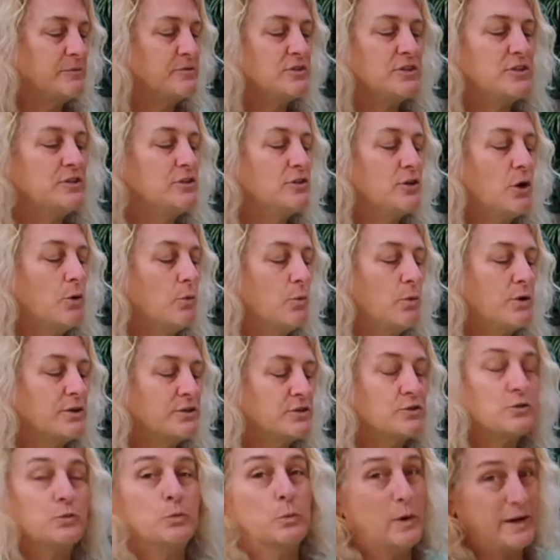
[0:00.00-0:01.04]
So you don't want
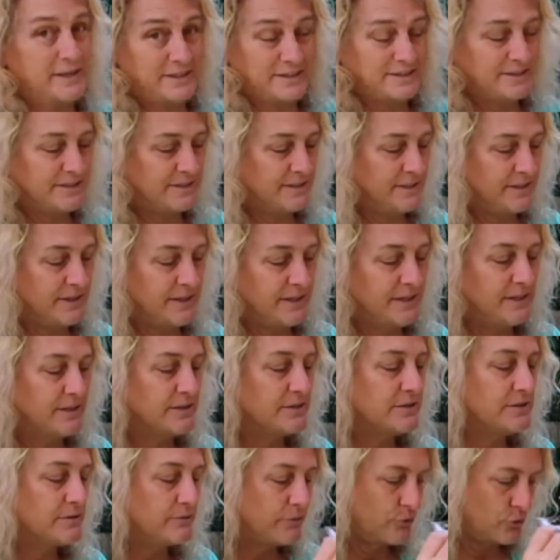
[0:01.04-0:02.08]
to waste
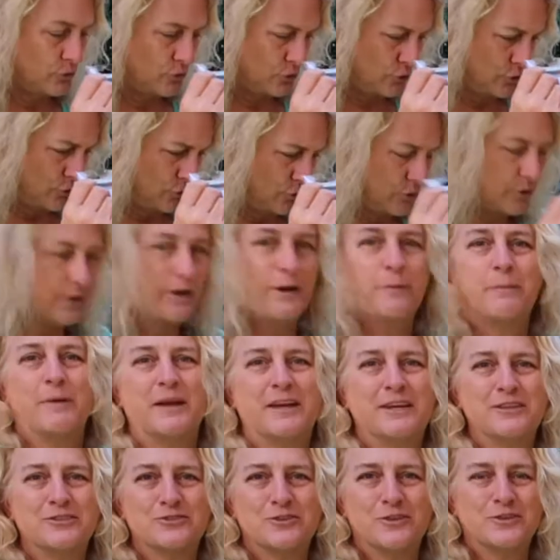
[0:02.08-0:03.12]
these for sure. And I'm
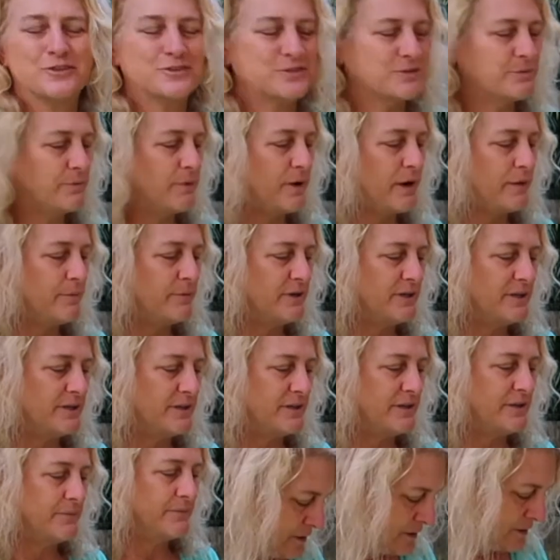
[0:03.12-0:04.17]
making sure there's a bobbin
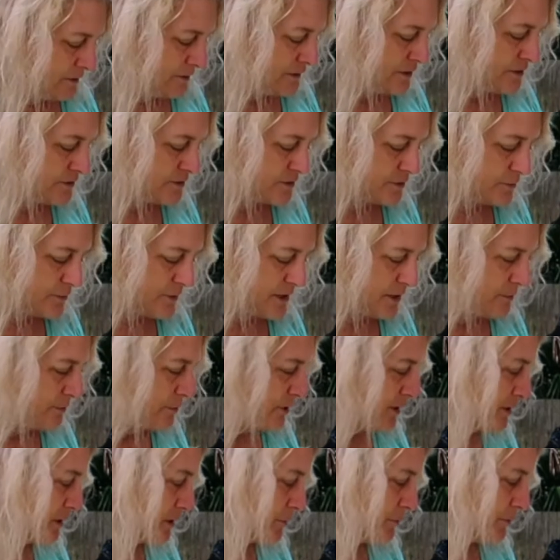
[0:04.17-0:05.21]
in there. These are made by
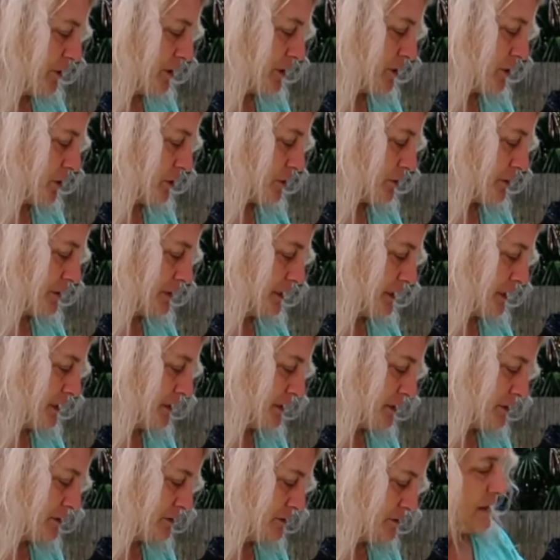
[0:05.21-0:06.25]
a company called
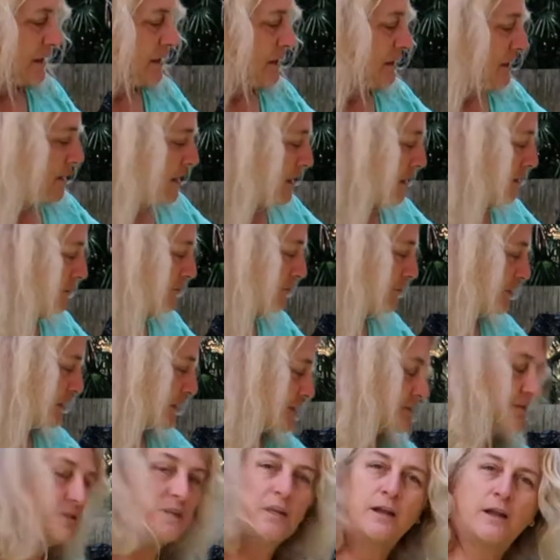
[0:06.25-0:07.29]
Leland, and I have, like I
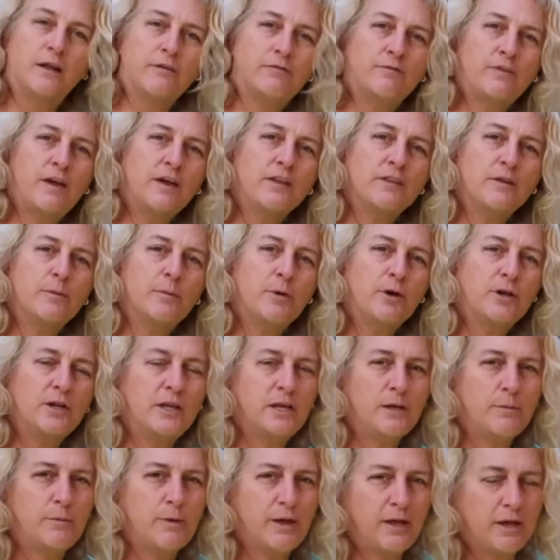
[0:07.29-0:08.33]
said, I found them on
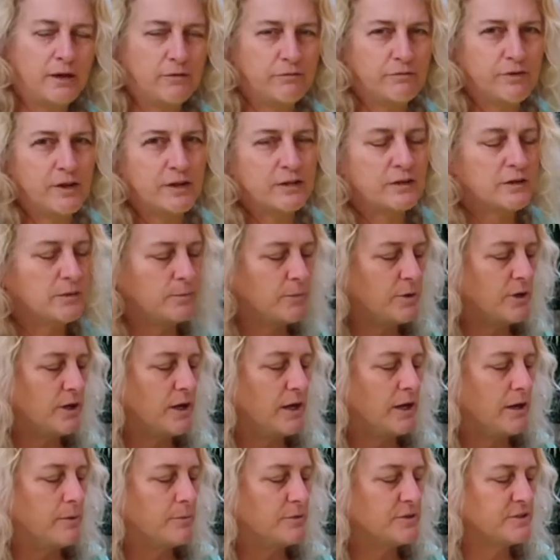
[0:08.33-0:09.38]
eBay, I found them on
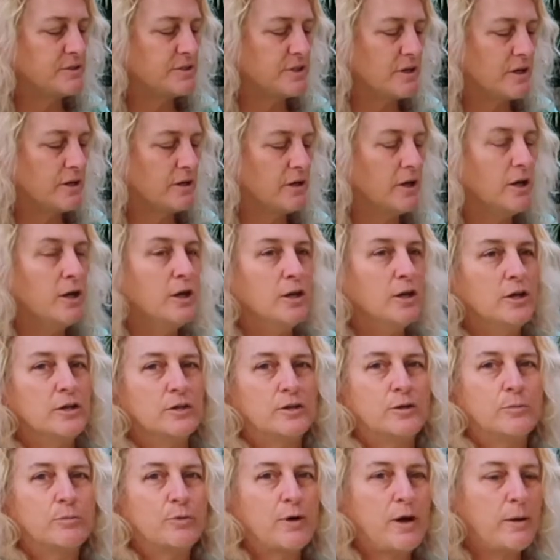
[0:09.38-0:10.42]
Amazon.
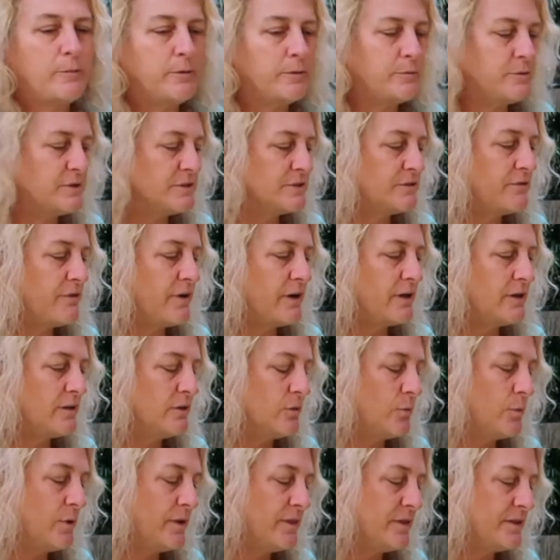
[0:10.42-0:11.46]
The problem is finding the
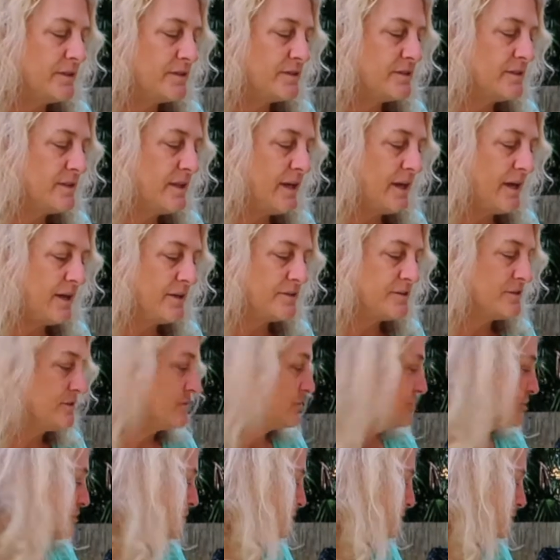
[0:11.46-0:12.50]
one that's the
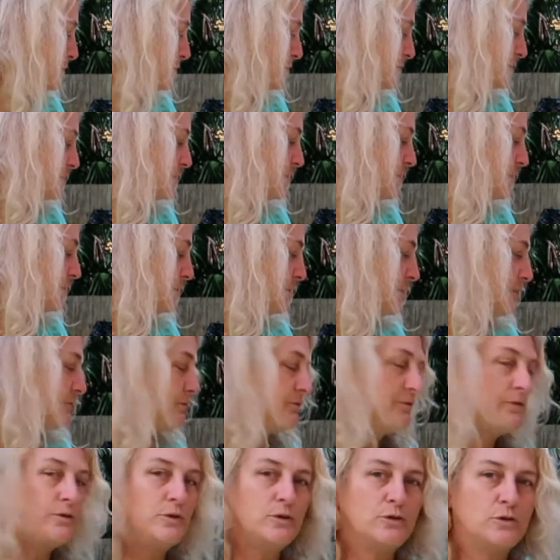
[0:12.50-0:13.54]
S2. So
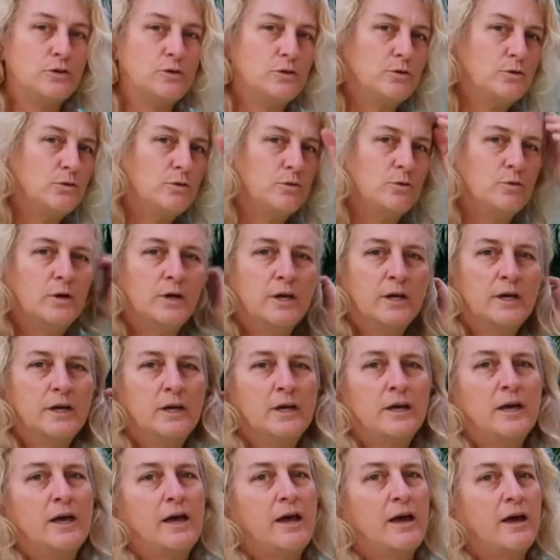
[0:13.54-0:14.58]
if you
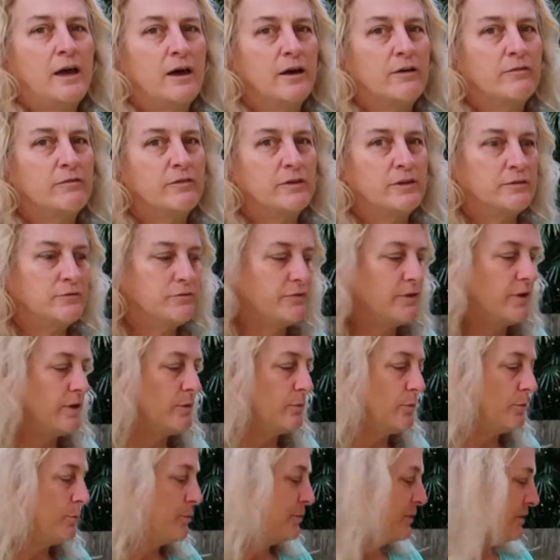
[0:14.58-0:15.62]
have an
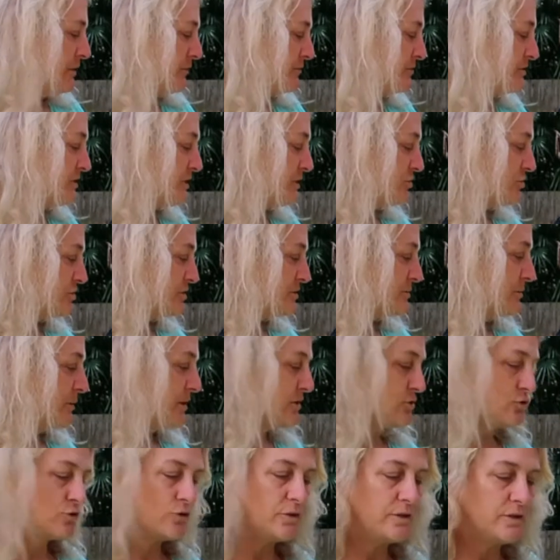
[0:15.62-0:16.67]
inflatable PFD, just make
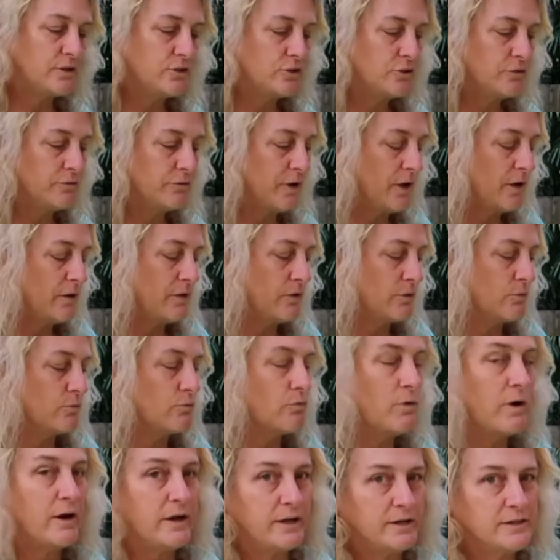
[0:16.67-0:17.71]
sure that you've got
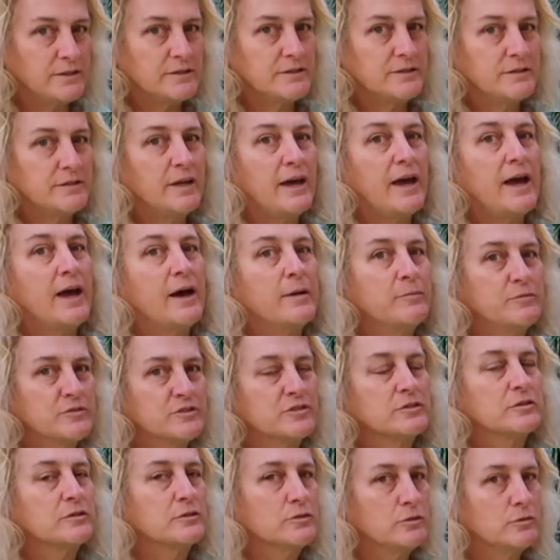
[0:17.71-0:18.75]
the
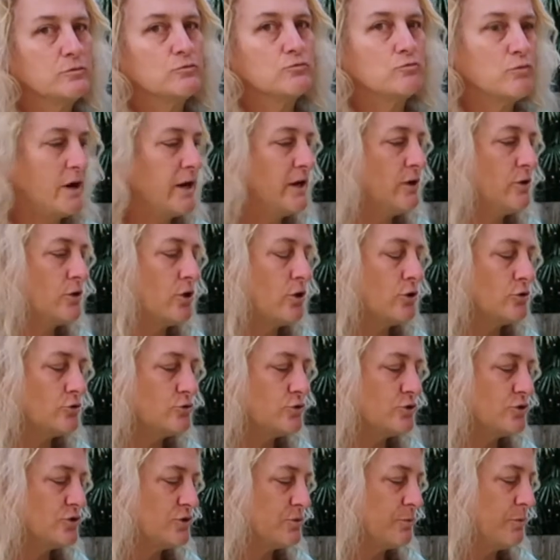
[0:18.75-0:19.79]
absolute right
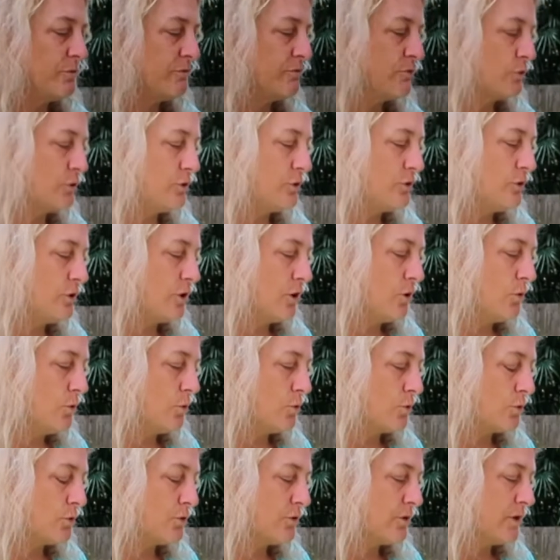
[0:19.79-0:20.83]
cartridge before you go
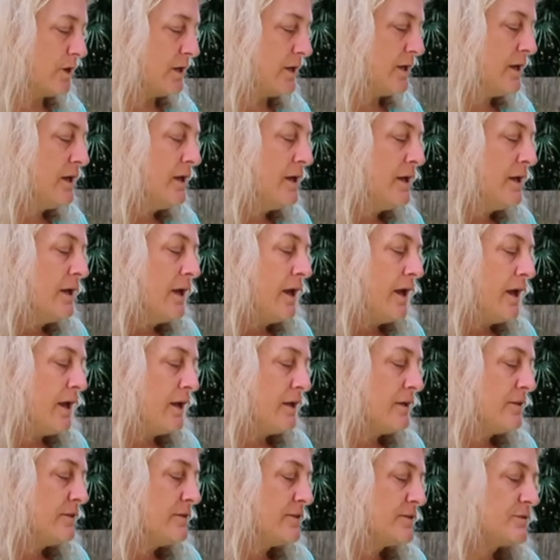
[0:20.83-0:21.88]
ordering any.
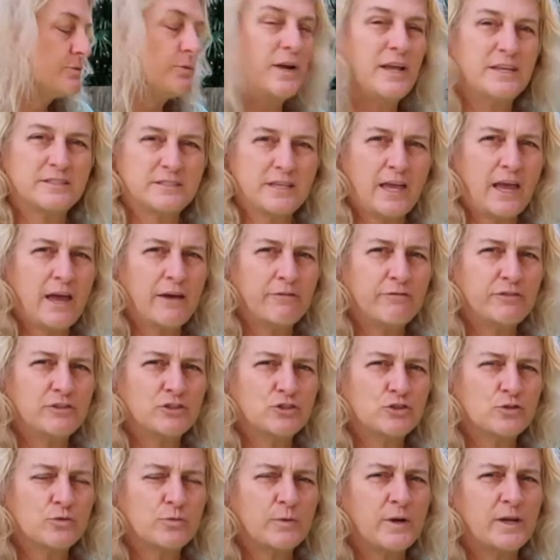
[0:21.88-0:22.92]
And this one has a 1/2
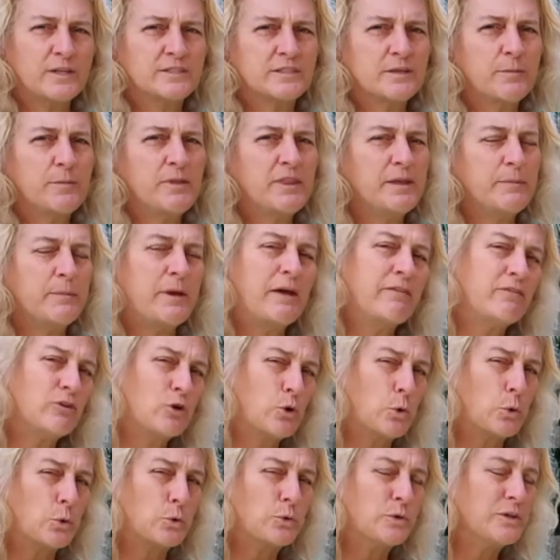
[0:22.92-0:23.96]
inch thread. Some of them have a
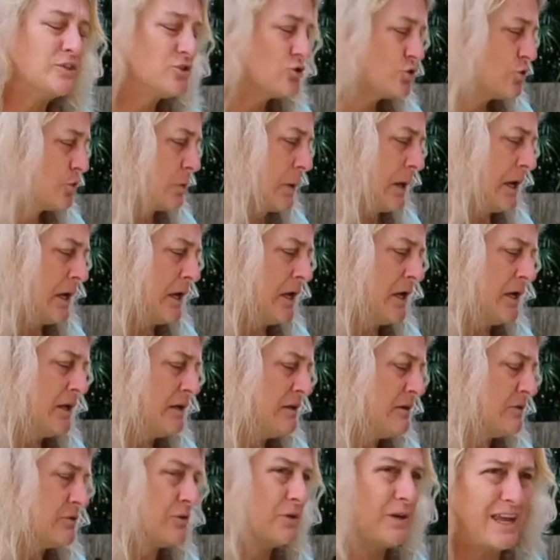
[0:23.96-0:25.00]
1/4 inch
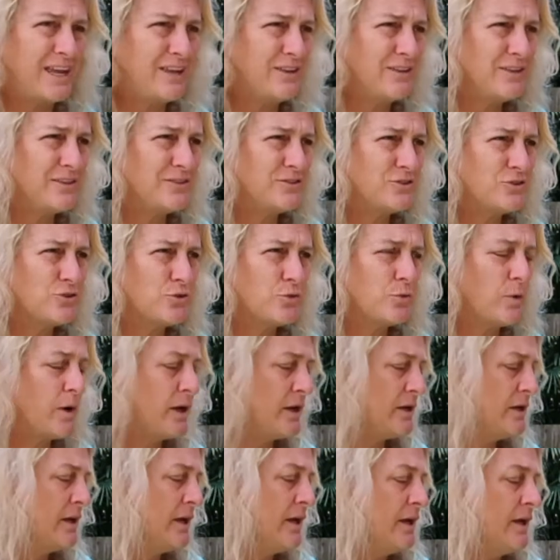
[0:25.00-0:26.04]
thread or an 1/8 inch
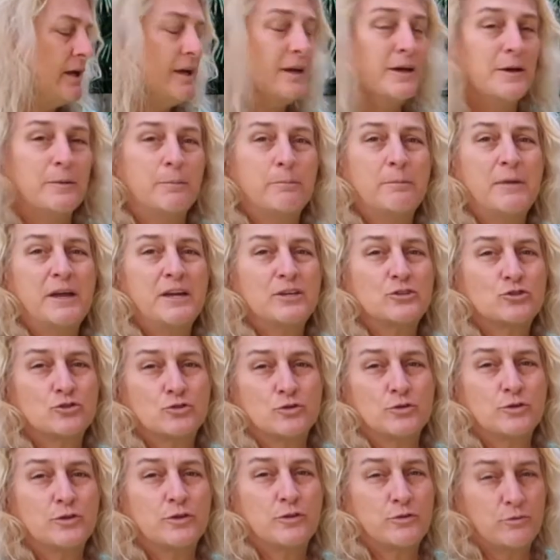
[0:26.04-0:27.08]
thread. Make
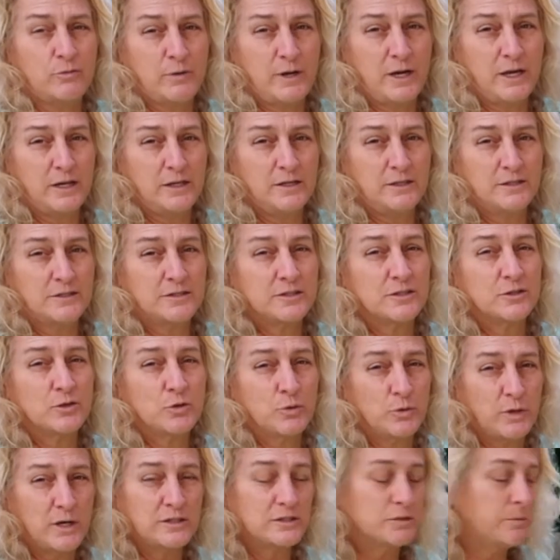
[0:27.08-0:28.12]
sure the thread is the
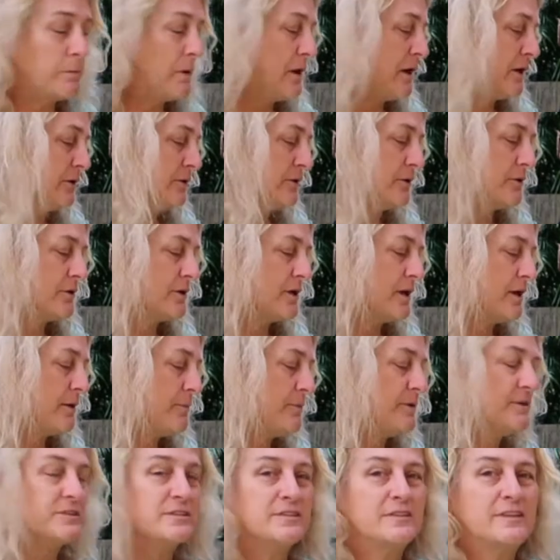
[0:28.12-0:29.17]
correct amount, okay,
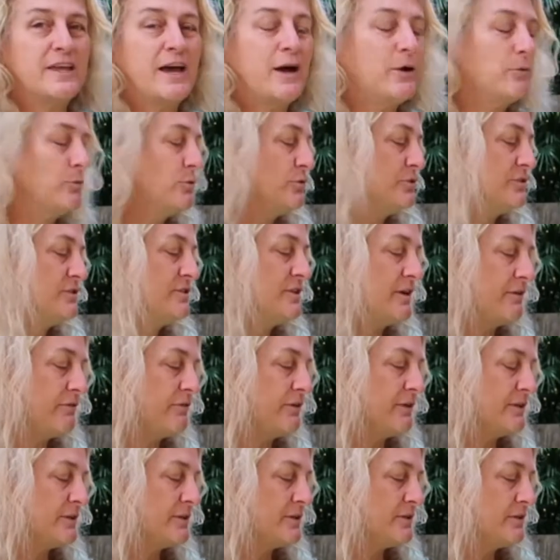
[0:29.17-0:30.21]
because that will
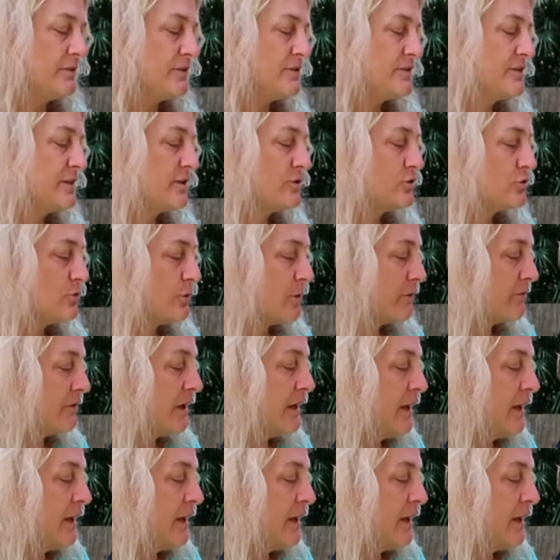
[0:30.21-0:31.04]
definitely set you off.